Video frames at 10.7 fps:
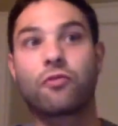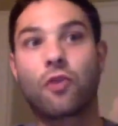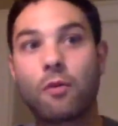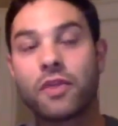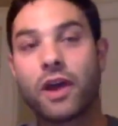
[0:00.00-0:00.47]

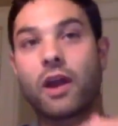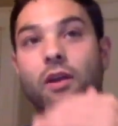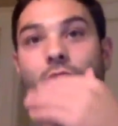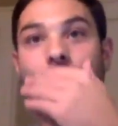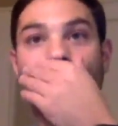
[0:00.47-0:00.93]
From
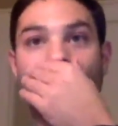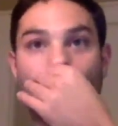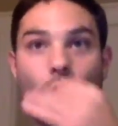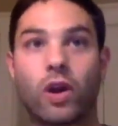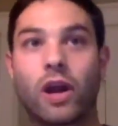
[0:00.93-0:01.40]
there though,
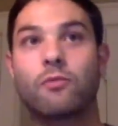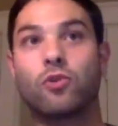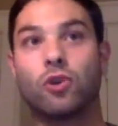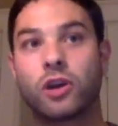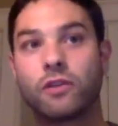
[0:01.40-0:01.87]
what
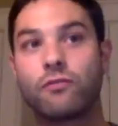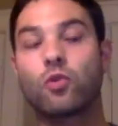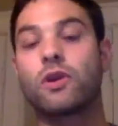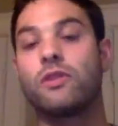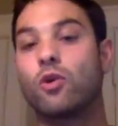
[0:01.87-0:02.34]
I'm looking
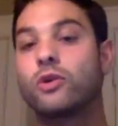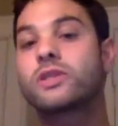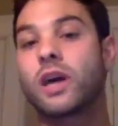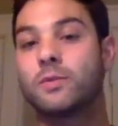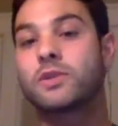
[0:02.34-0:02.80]
for in
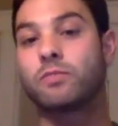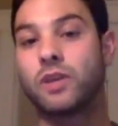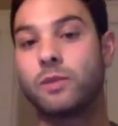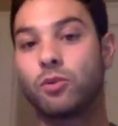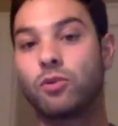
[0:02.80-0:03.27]
those types of
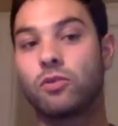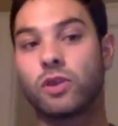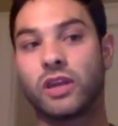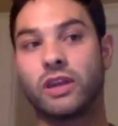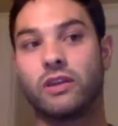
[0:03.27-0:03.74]

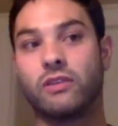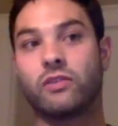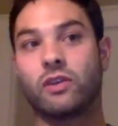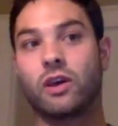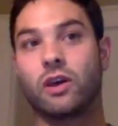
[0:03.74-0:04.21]
people
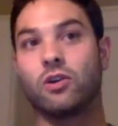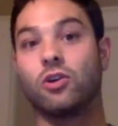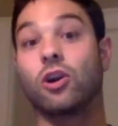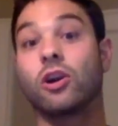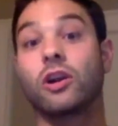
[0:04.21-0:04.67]
is
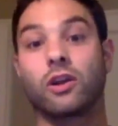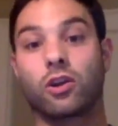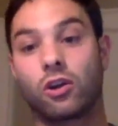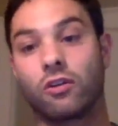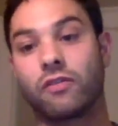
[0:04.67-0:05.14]
learning curve.